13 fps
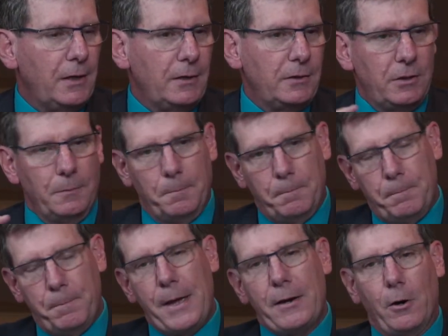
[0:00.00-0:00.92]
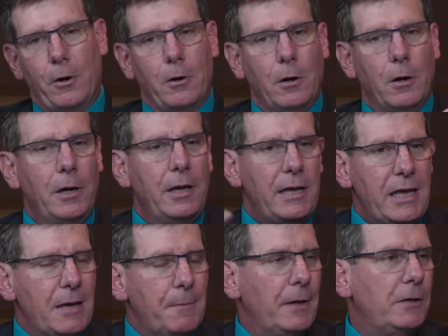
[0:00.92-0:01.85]
to better
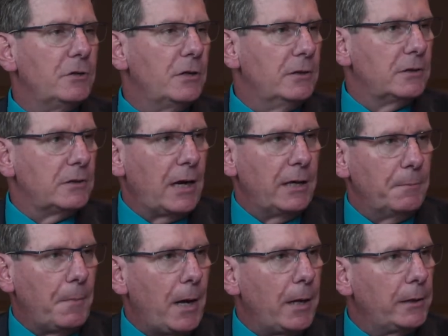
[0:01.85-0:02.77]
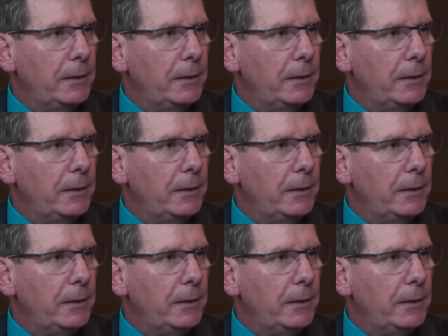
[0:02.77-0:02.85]
image inside the body.